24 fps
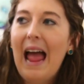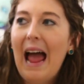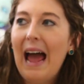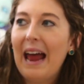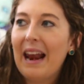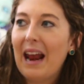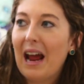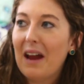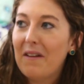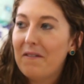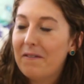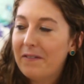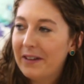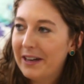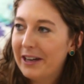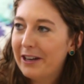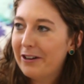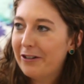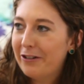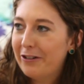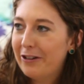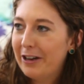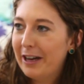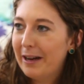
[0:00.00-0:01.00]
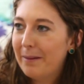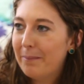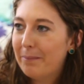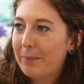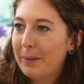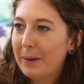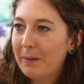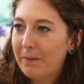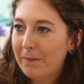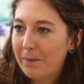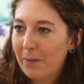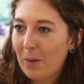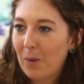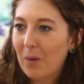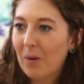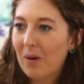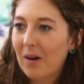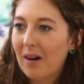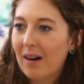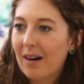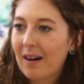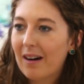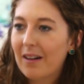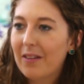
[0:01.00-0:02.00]
and I finished it
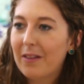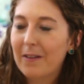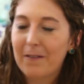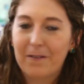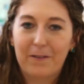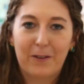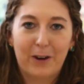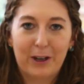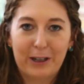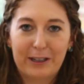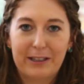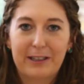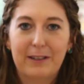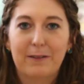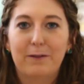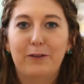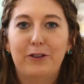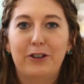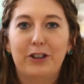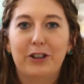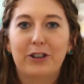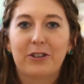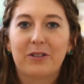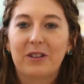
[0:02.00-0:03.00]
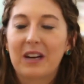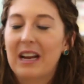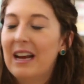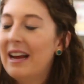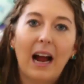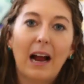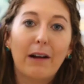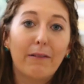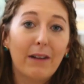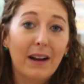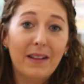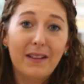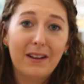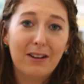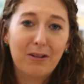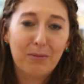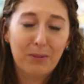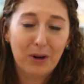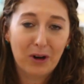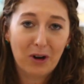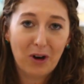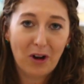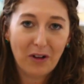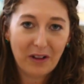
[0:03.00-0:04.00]
before the 1st of June. I read this
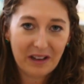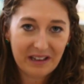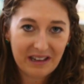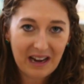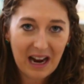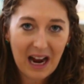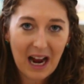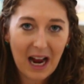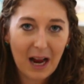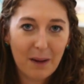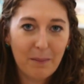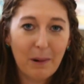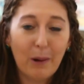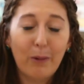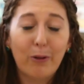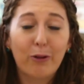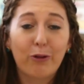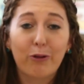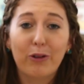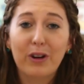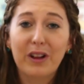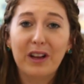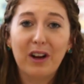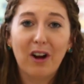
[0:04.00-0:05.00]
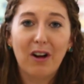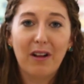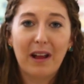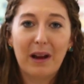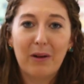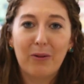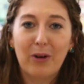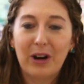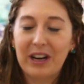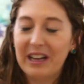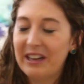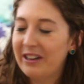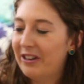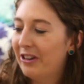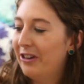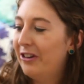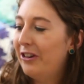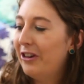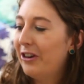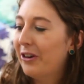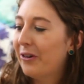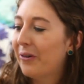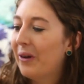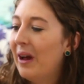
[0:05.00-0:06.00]
book all the time. It was really all I wanted to
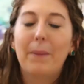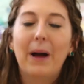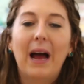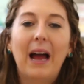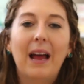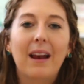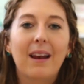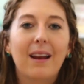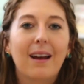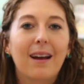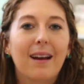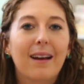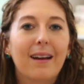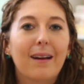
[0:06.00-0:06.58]
do. But